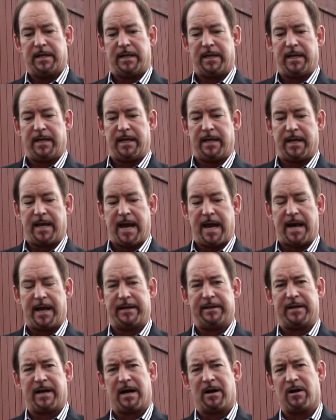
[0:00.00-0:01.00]
he
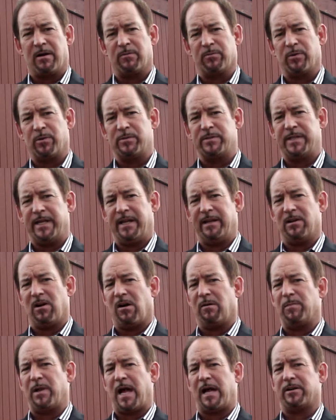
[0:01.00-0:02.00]
had uh, routine
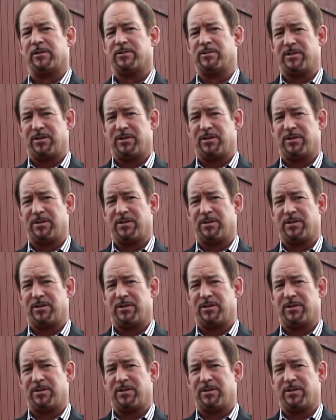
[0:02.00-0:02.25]
gallbladder